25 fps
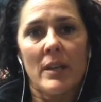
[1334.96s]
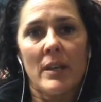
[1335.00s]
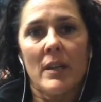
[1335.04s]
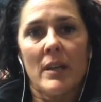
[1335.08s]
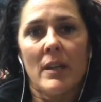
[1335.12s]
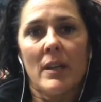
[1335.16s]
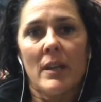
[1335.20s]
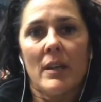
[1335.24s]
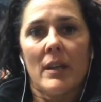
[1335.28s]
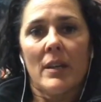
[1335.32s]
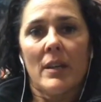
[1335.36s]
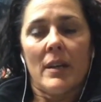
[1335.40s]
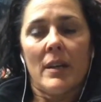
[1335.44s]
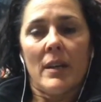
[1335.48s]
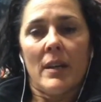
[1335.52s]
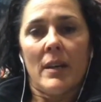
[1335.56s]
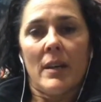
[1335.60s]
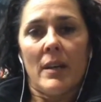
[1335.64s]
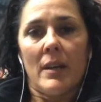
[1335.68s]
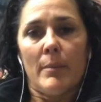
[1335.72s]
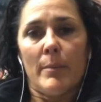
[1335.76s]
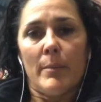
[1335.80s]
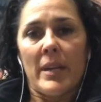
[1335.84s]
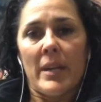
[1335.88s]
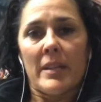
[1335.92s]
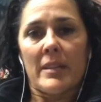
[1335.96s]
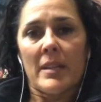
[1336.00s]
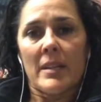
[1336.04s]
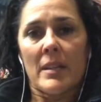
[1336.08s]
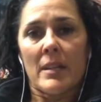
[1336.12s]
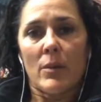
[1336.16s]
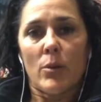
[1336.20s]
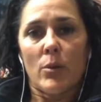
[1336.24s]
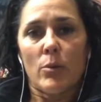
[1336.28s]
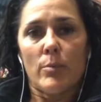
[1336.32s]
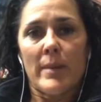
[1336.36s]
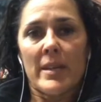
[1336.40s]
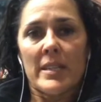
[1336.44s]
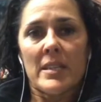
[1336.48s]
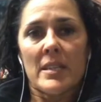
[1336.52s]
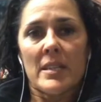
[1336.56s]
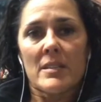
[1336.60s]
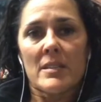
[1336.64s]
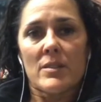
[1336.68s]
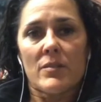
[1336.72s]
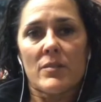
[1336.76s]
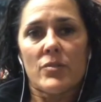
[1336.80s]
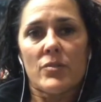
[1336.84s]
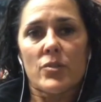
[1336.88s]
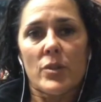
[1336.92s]
And I think all my years of
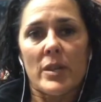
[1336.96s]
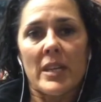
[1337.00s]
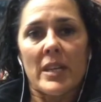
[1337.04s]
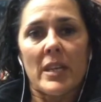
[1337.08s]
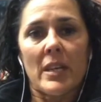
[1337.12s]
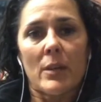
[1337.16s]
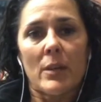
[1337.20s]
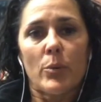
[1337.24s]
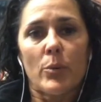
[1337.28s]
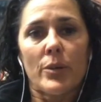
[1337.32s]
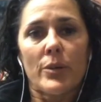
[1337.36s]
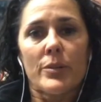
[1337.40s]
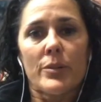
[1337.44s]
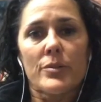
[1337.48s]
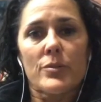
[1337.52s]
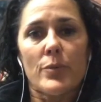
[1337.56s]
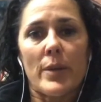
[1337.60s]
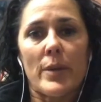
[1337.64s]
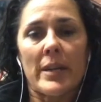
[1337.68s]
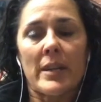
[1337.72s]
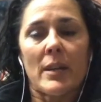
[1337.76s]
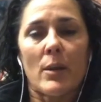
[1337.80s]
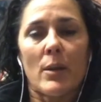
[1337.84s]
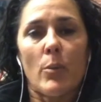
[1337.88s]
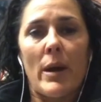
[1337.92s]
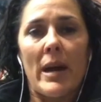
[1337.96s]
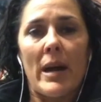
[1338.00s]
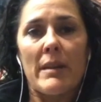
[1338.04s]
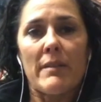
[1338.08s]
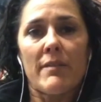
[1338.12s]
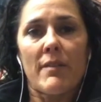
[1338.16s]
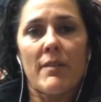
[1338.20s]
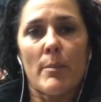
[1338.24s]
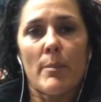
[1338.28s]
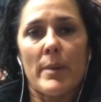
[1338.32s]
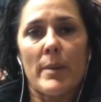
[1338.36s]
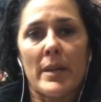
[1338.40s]
drinking was running away from it,